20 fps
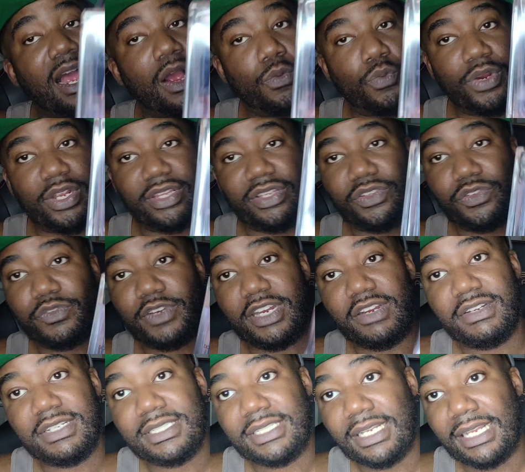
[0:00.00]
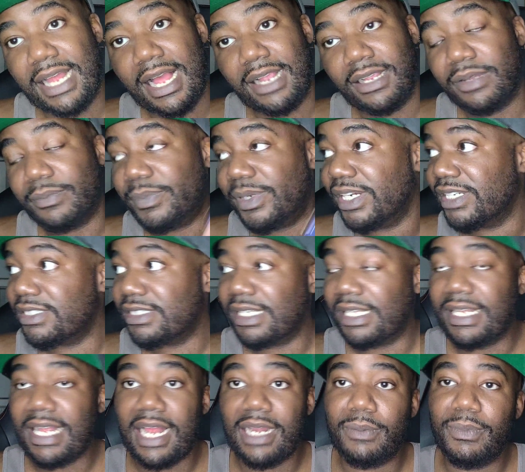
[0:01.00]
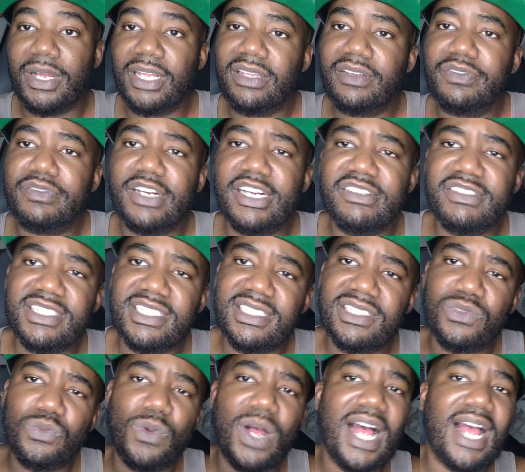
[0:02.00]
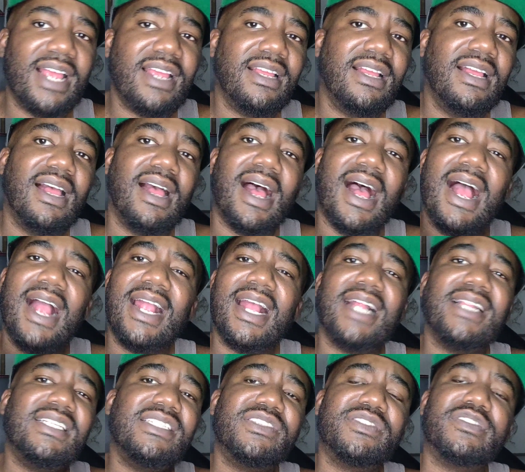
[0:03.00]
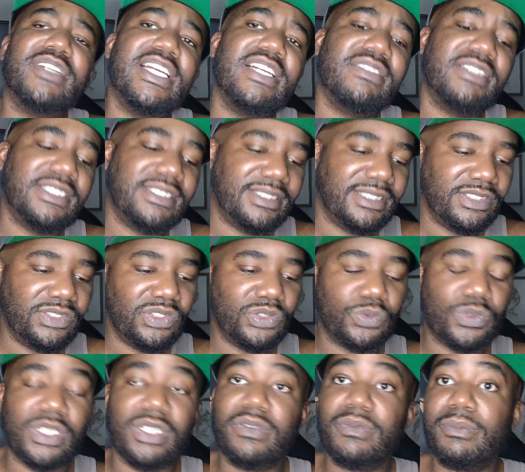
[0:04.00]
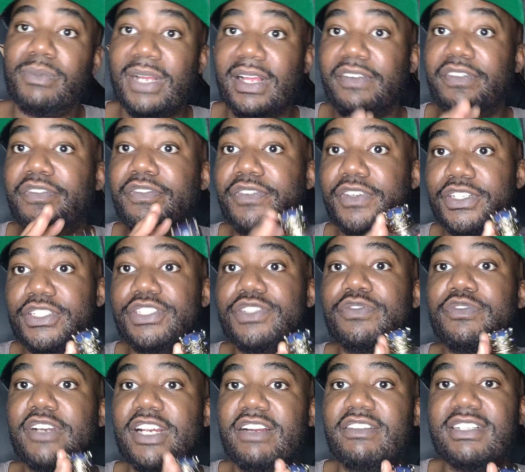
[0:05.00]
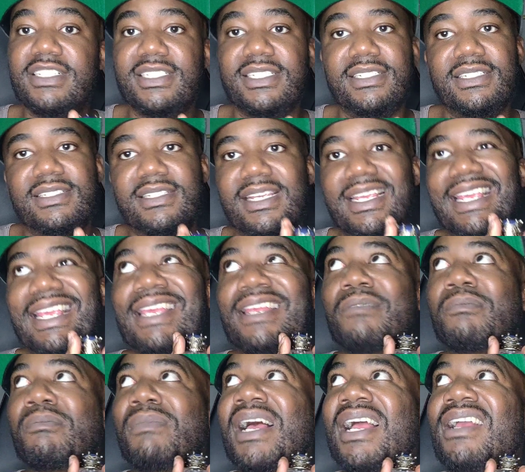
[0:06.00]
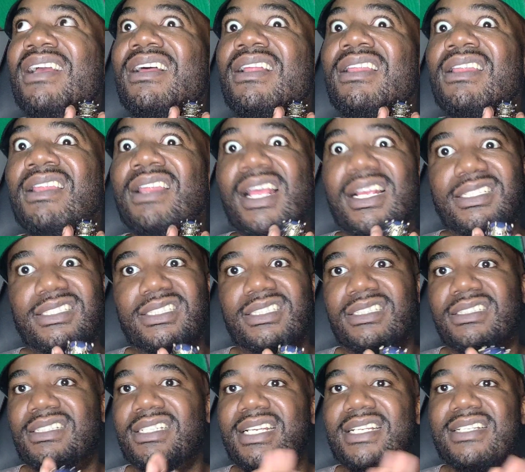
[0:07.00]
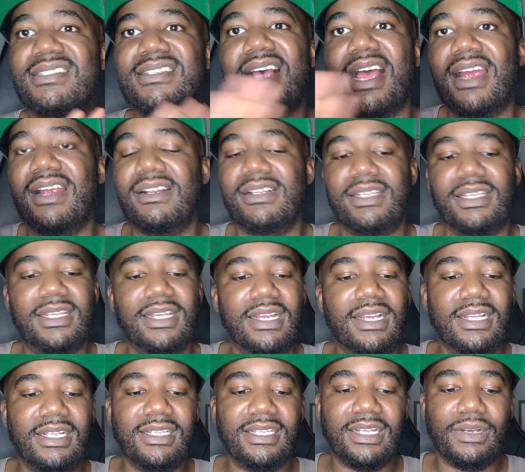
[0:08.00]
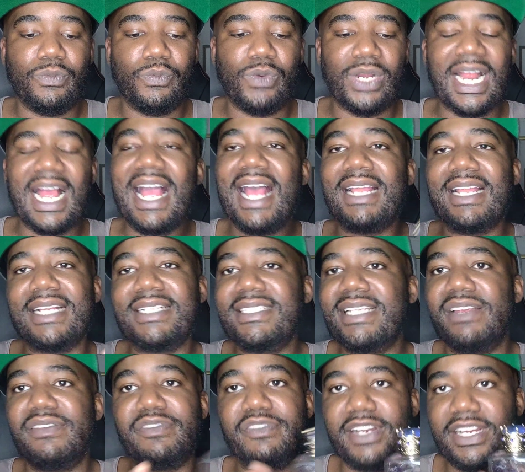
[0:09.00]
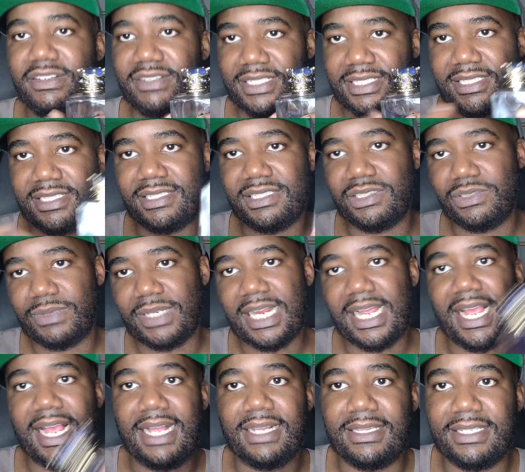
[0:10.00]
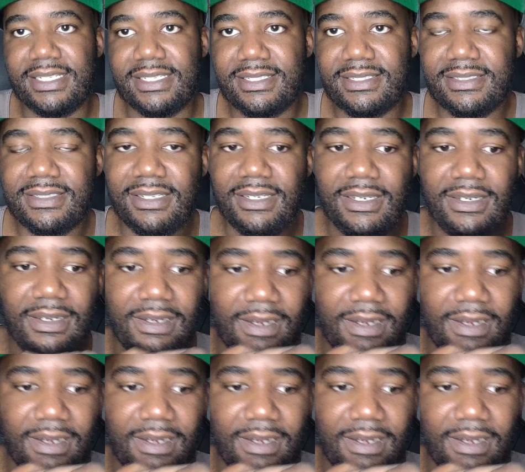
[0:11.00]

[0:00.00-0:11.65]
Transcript: I wear this fragrance a lot compared to a lot of my other fragrances. Why? I got this fragrance. This is one of my first fragrances in my collection entirely. When I had like 10 fragrances is when I had this.